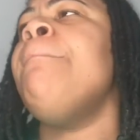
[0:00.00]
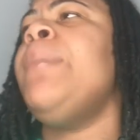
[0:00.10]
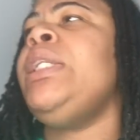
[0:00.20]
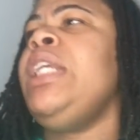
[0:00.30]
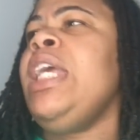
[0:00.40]

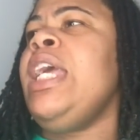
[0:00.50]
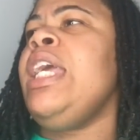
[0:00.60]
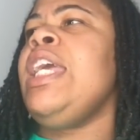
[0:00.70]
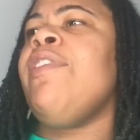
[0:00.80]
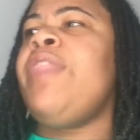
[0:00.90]
but then,
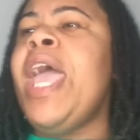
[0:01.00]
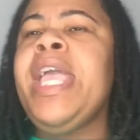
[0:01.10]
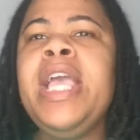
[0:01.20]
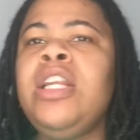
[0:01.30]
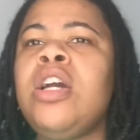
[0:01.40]
if they
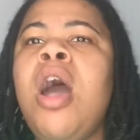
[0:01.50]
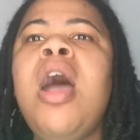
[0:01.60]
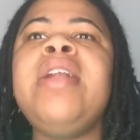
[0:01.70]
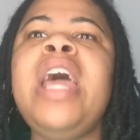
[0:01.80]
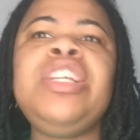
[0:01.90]
in the
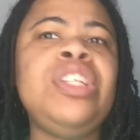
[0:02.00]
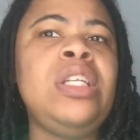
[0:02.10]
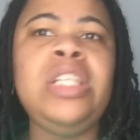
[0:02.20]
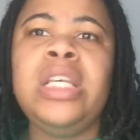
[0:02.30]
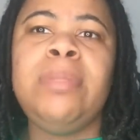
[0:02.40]
car, that should
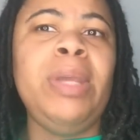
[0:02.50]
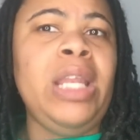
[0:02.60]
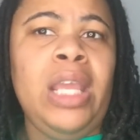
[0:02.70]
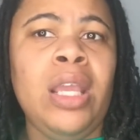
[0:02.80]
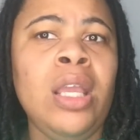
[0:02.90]
just been it.